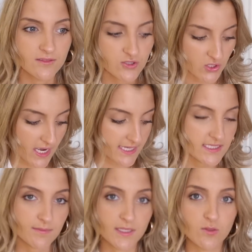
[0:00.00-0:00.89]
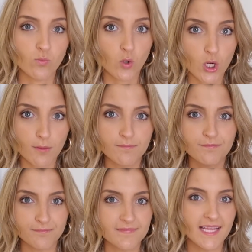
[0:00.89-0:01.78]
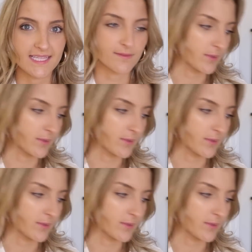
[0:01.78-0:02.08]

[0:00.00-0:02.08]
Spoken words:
trying to be warm, that's a